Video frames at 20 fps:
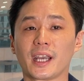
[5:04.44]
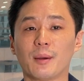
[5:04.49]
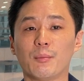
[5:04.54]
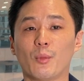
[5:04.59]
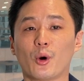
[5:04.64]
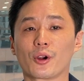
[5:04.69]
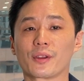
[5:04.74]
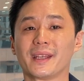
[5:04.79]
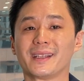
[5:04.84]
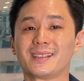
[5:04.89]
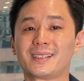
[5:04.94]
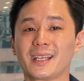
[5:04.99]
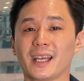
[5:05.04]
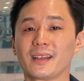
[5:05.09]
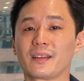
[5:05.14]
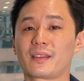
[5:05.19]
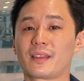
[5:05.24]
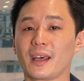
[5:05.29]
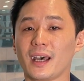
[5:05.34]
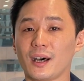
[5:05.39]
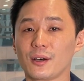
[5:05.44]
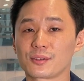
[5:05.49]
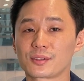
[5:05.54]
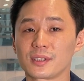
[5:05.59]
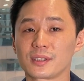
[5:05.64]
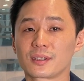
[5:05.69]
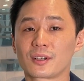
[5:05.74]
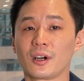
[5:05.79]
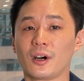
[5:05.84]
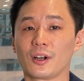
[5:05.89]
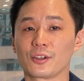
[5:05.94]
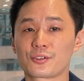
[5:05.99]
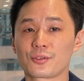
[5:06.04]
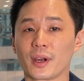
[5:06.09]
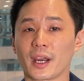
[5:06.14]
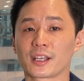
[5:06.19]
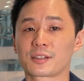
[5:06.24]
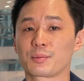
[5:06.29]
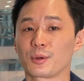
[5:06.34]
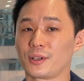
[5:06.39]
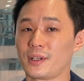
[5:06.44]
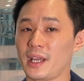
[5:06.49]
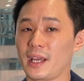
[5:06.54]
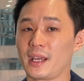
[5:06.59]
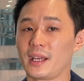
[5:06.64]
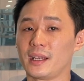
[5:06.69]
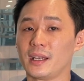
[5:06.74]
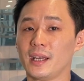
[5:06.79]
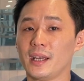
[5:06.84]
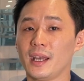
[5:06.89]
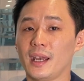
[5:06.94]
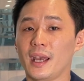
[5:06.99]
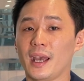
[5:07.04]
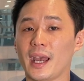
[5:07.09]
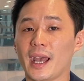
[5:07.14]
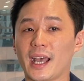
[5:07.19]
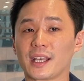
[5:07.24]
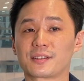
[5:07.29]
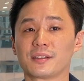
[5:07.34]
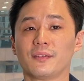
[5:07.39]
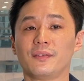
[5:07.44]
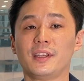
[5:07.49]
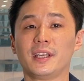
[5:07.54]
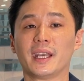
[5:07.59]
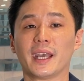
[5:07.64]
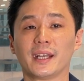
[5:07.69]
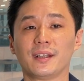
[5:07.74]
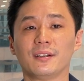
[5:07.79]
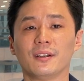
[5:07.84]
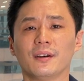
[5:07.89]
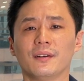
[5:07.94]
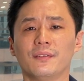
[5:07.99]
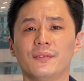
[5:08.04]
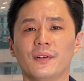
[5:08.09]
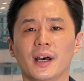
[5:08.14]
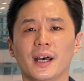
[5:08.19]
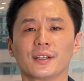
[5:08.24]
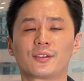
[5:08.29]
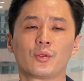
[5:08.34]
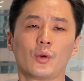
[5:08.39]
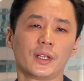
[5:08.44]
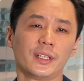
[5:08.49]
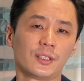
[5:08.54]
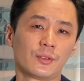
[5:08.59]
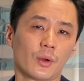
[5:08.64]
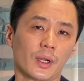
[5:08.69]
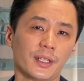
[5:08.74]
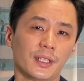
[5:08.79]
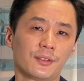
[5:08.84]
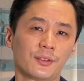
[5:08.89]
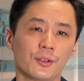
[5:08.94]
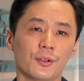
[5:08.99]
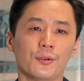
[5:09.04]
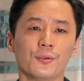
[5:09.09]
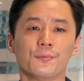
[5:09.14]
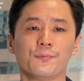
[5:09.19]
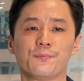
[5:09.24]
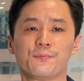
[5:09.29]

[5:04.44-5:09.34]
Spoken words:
at more than 10,000 contracts per day as of the end of 2022.